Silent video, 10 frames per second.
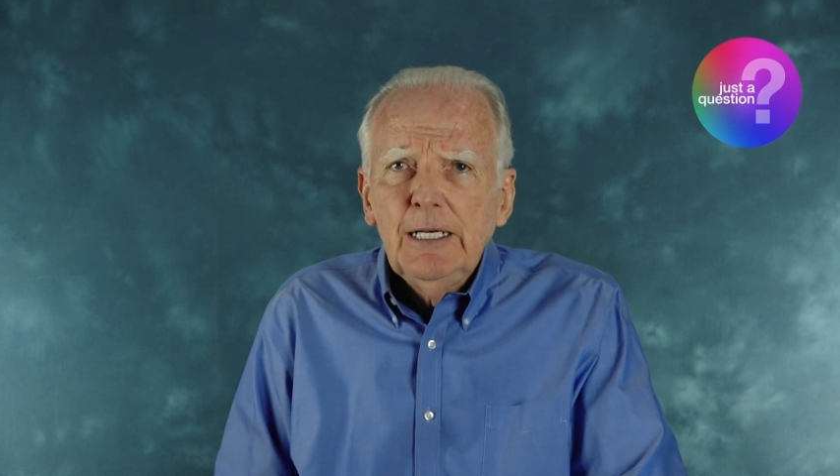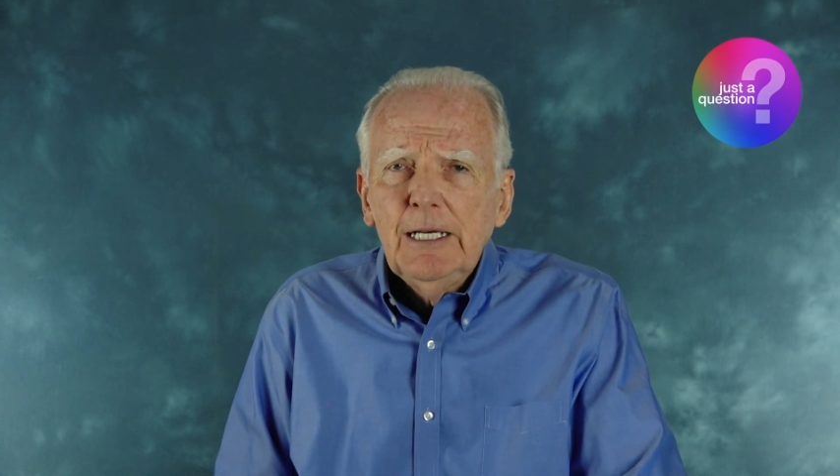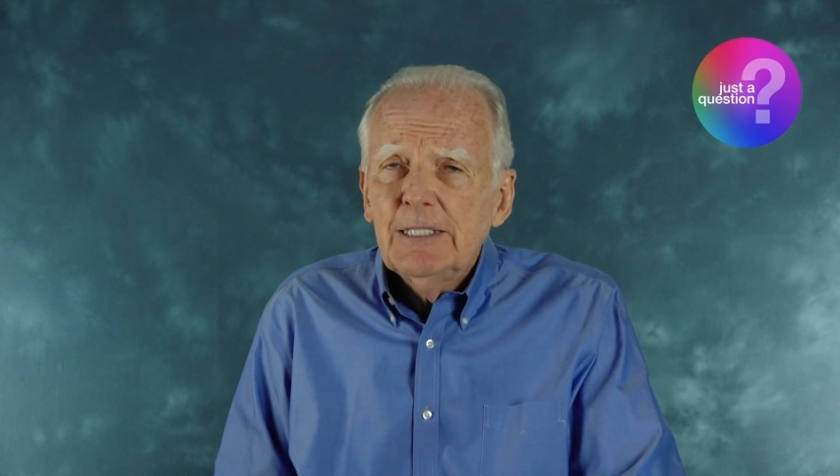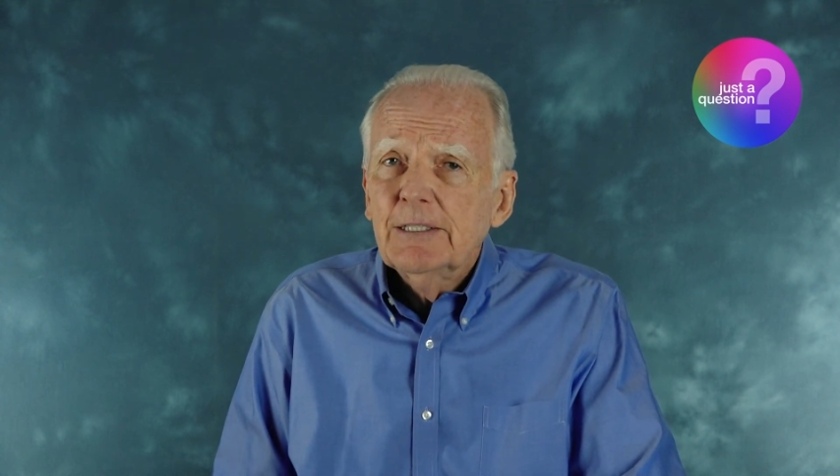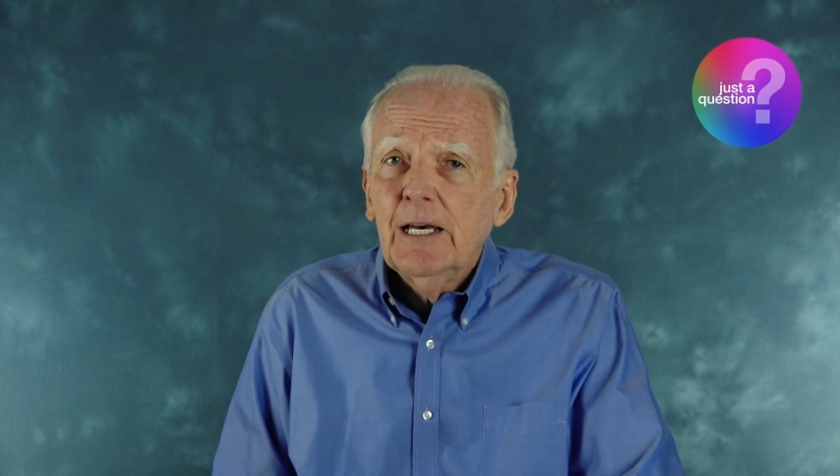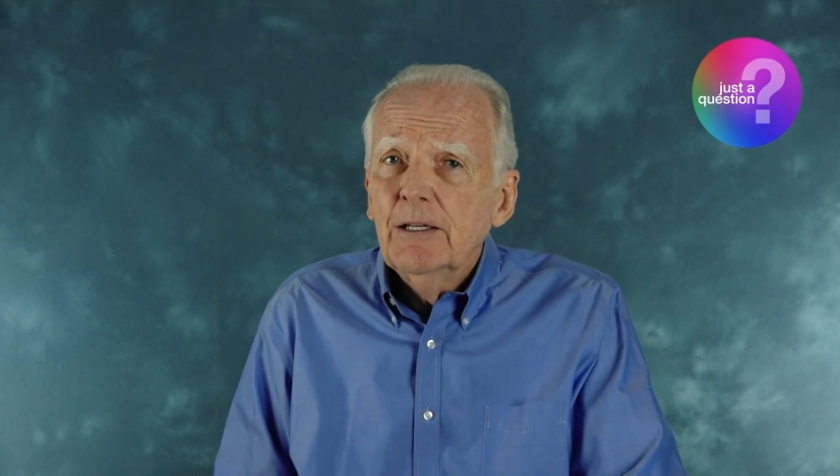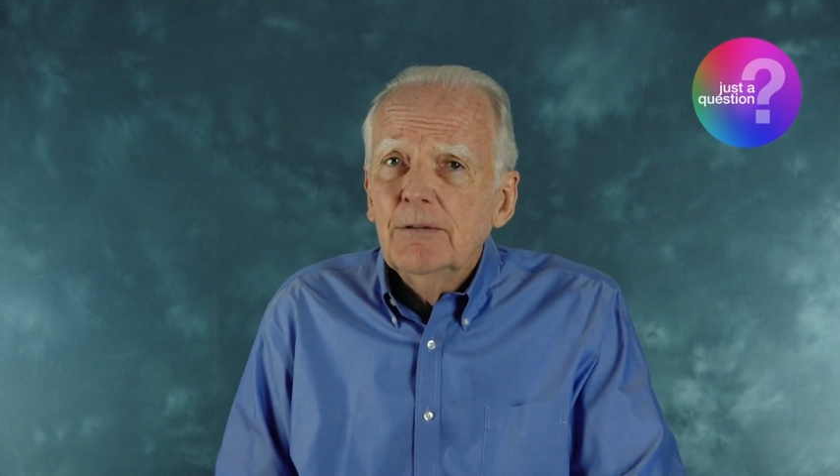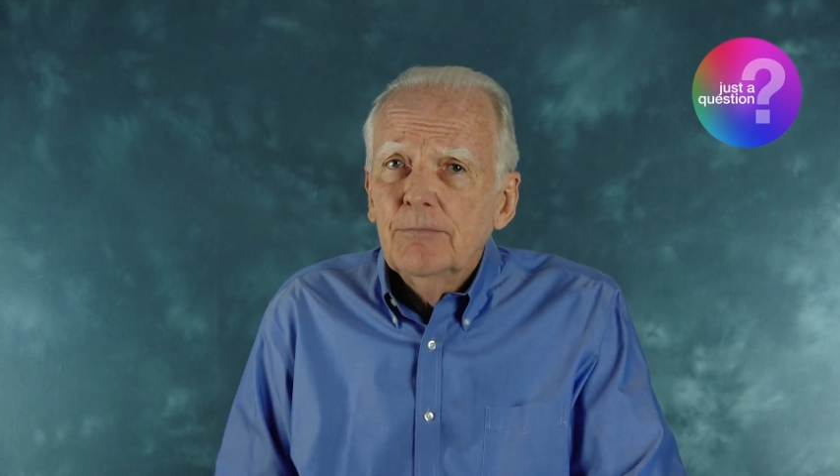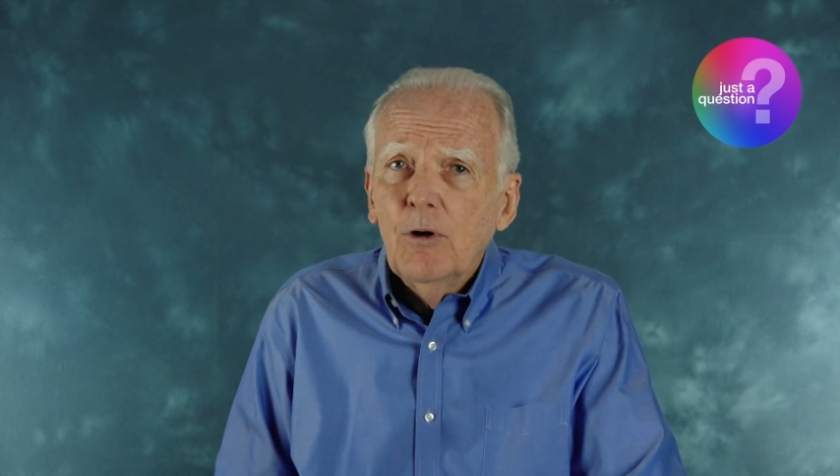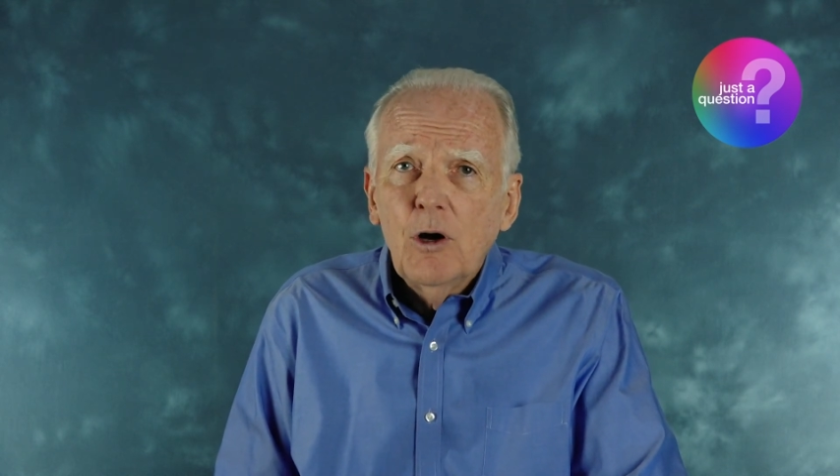It's got
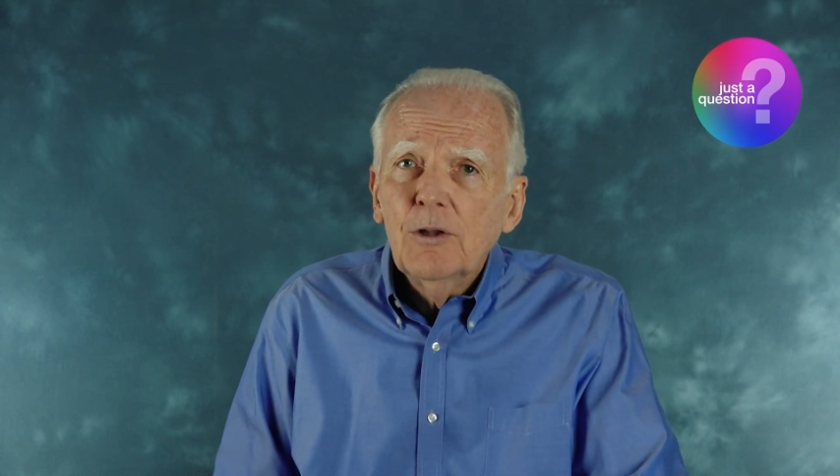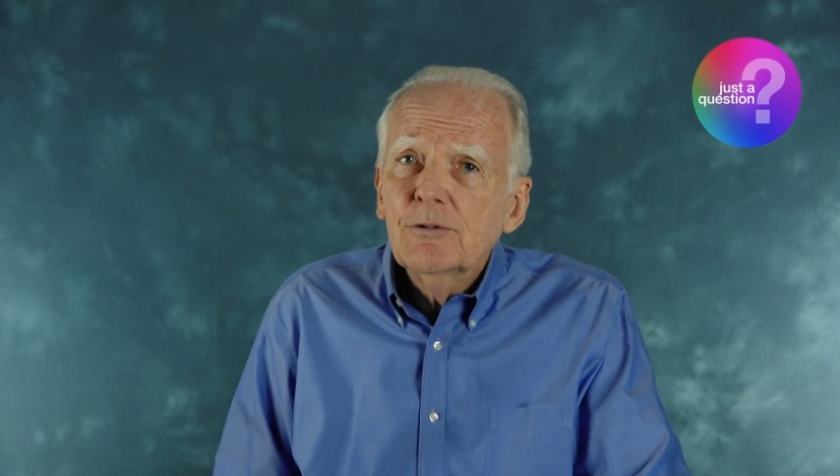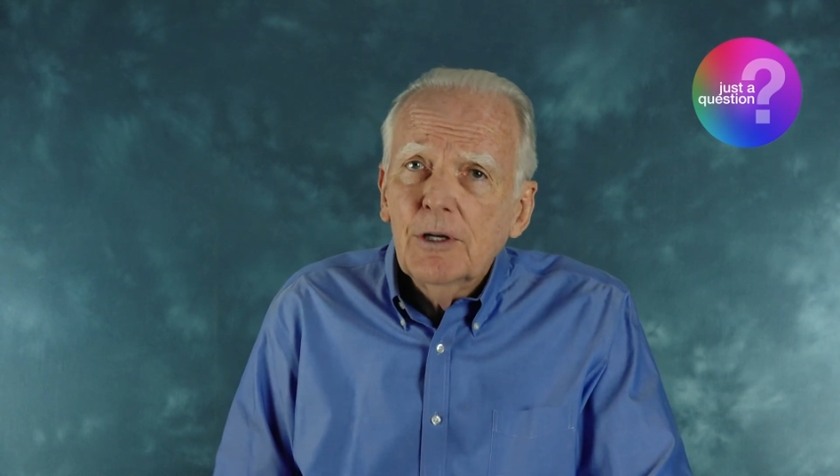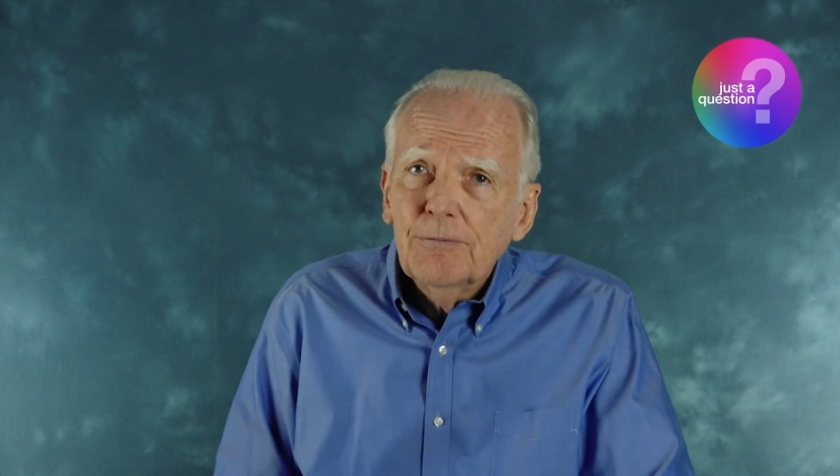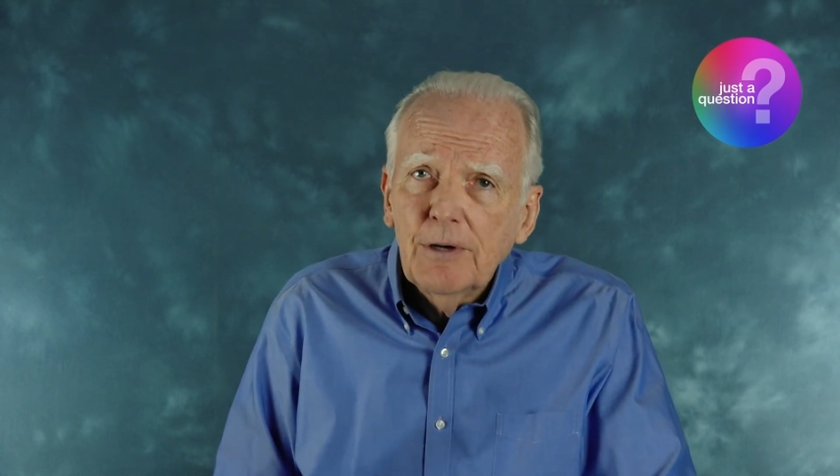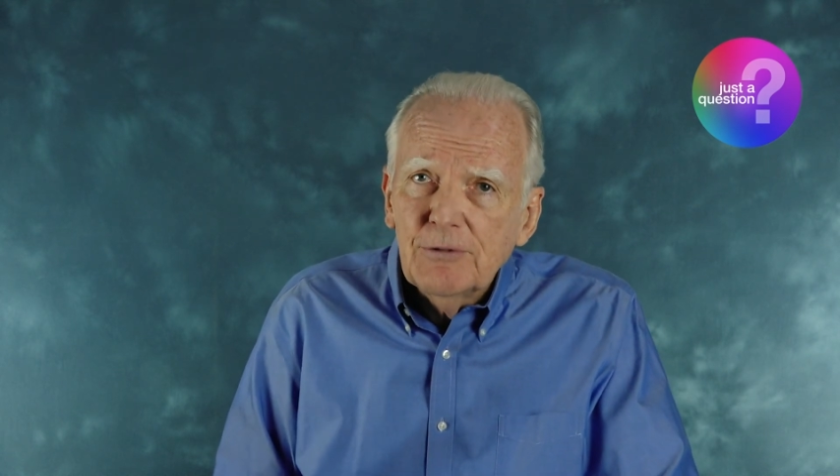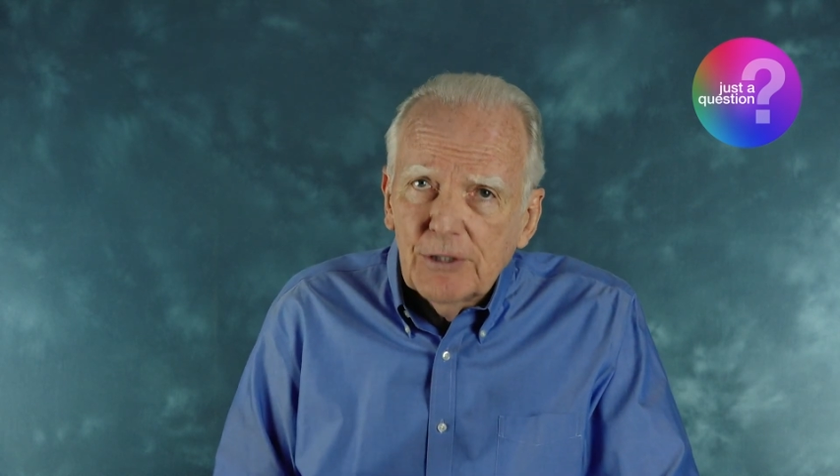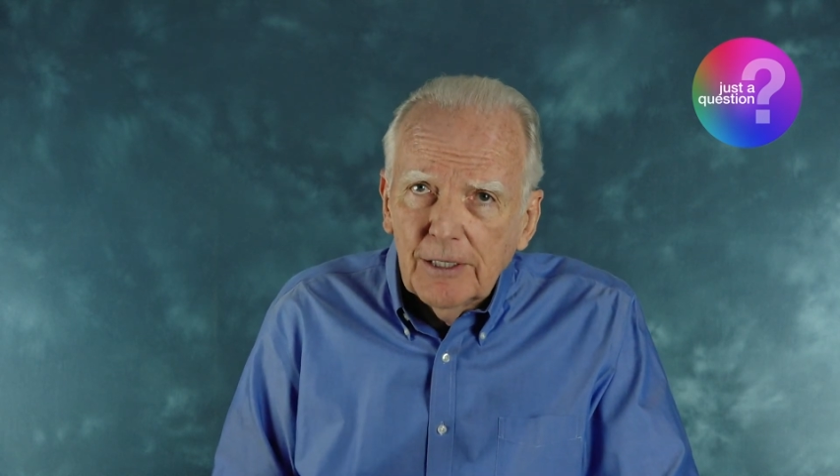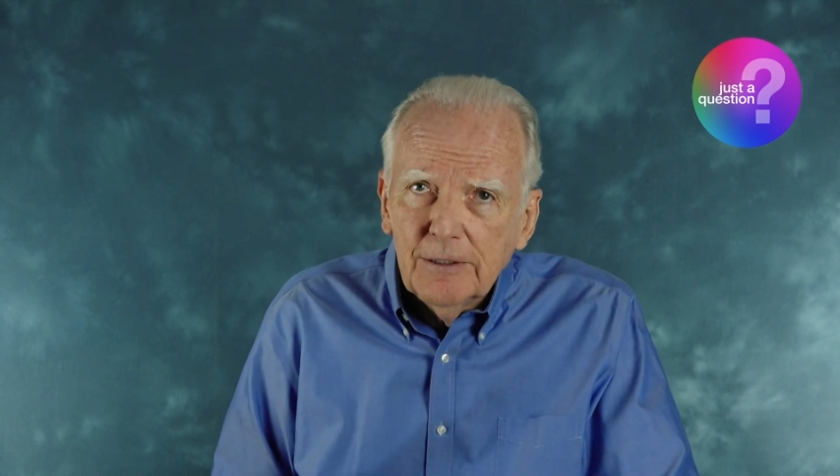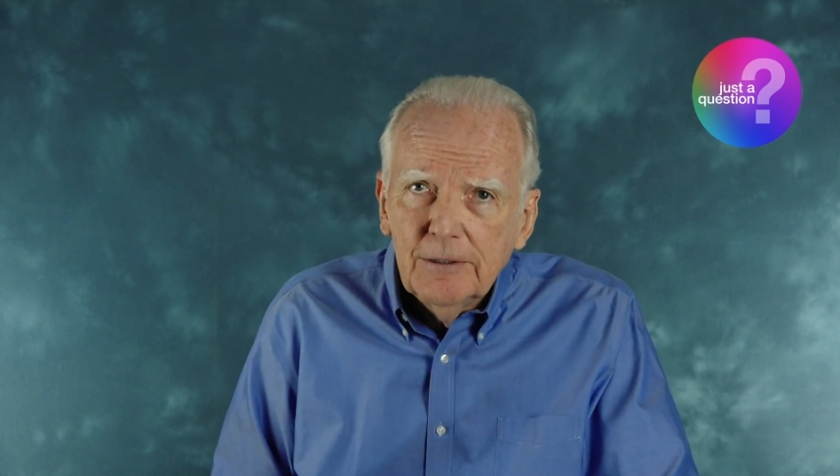all the stuff I've
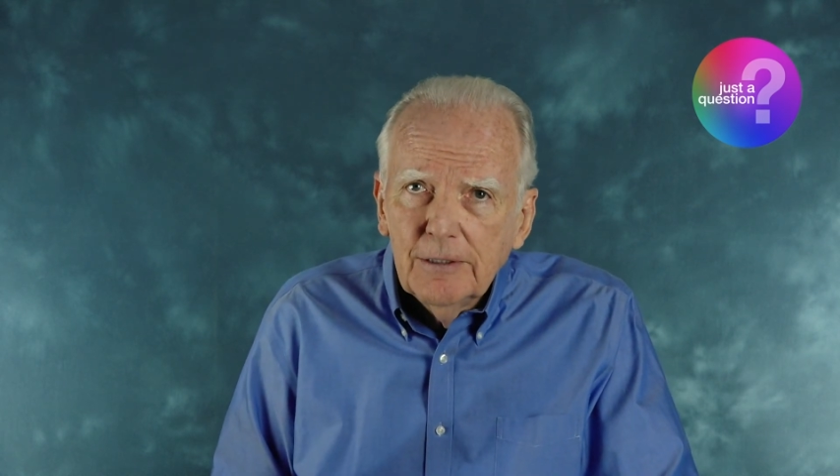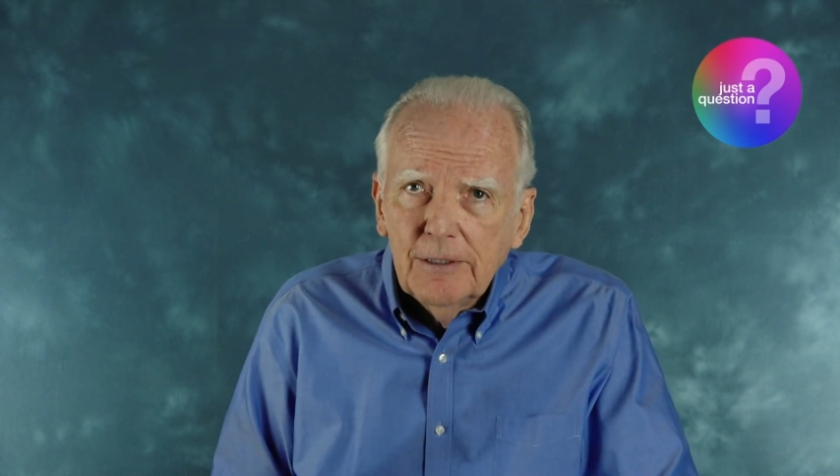said.